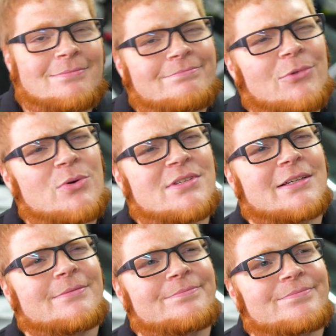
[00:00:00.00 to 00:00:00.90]
what was
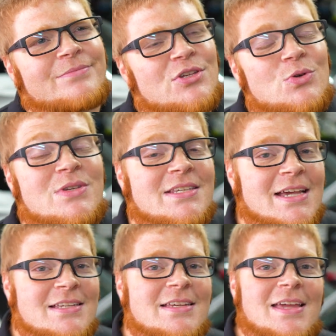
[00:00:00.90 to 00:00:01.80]
it,
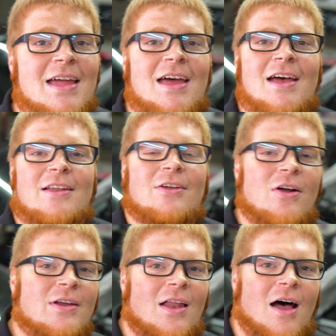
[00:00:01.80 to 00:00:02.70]
260,
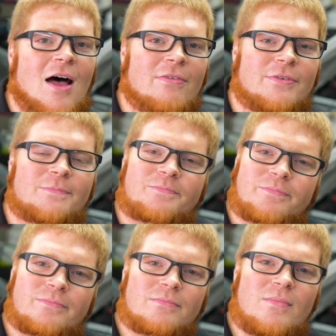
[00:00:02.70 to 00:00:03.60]
turned it off.
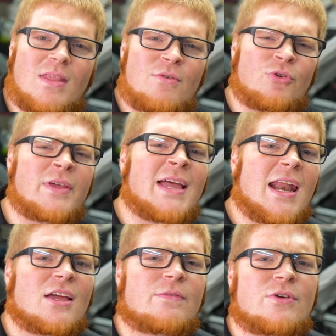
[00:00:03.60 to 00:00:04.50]
Really
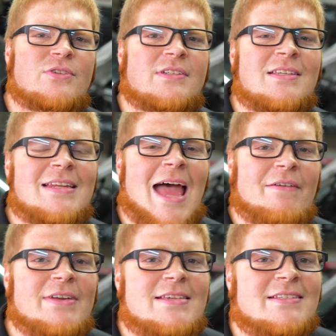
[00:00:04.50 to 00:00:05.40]
kind of confused. It doesn't
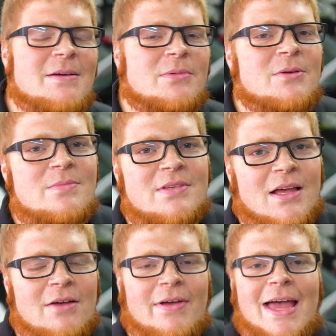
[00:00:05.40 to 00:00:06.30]
have any symptoms
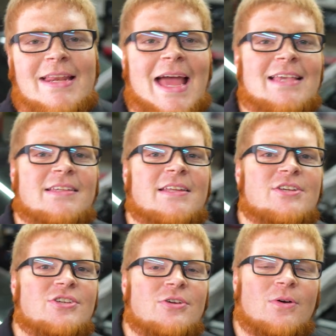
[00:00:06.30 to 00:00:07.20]
of a head gasket
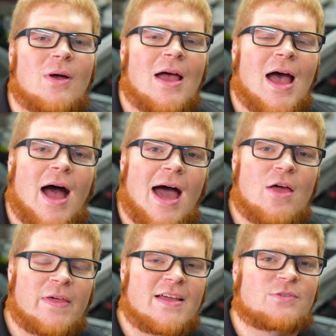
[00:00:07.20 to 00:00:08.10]
issue. I
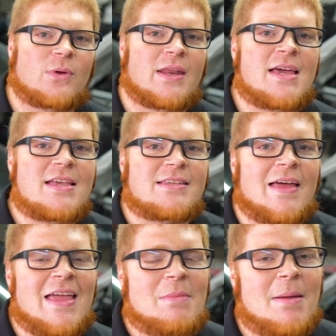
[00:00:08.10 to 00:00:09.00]
don't think that's what it is.
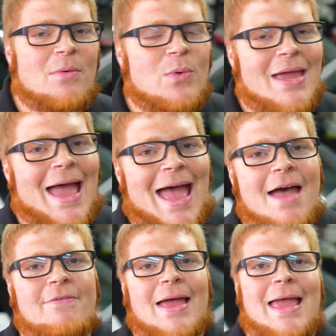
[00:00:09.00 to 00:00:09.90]
I think maybe we
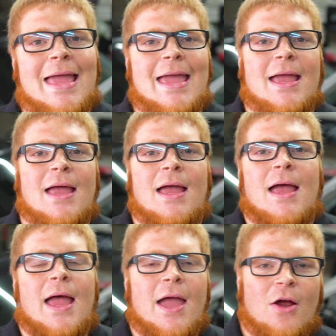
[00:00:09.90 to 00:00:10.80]
have a
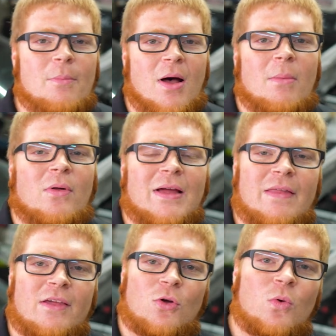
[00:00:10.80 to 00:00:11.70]
air bubble
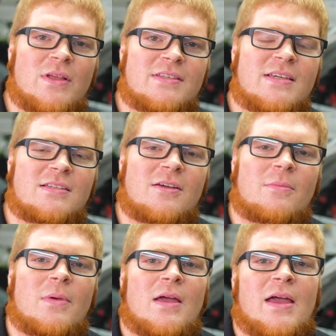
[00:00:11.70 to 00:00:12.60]
in the coolant
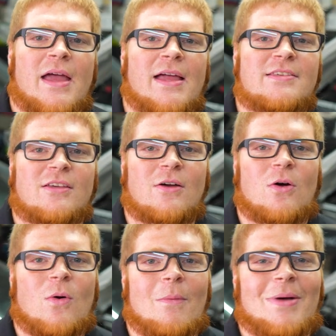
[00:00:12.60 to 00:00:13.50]
system. And
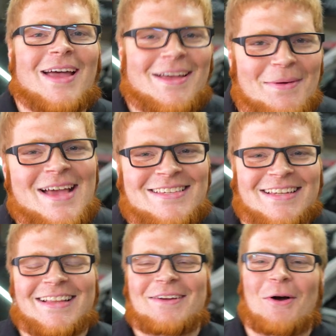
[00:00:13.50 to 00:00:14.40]
so
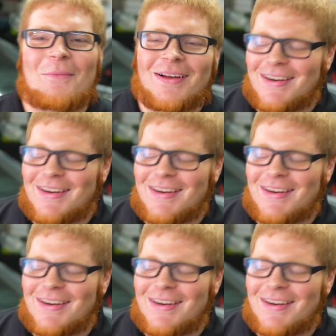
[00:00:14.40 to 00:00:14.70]
basically what we're